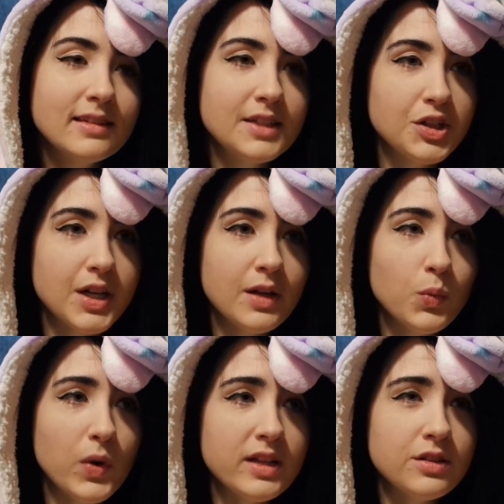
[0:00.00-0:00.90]

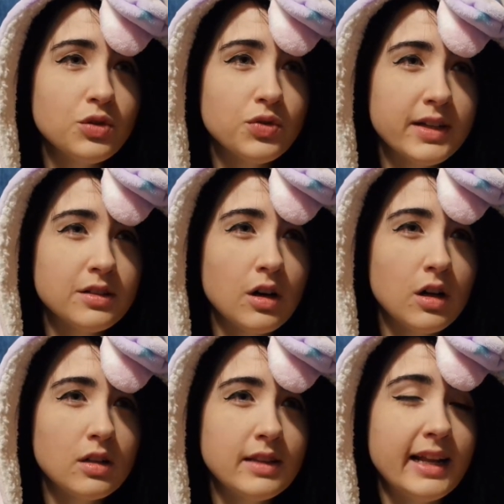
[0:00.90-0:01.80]
Siri, what is a dress
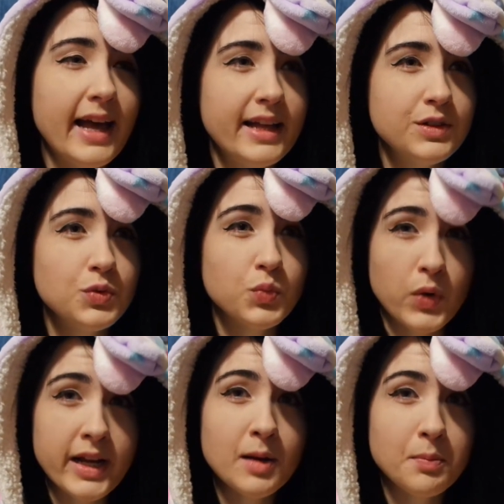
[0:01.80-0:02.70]
called that ends
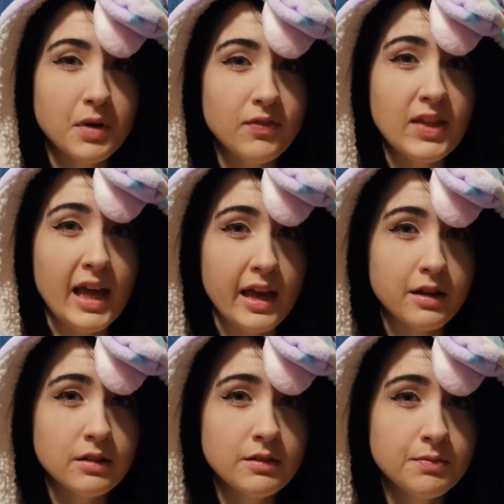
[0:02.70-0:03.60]
right above the
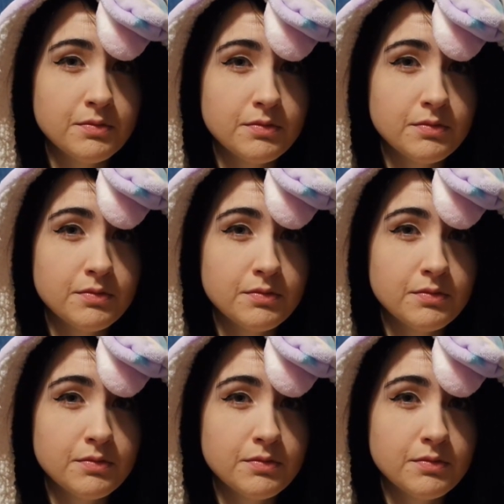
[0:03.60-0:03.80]
ankle?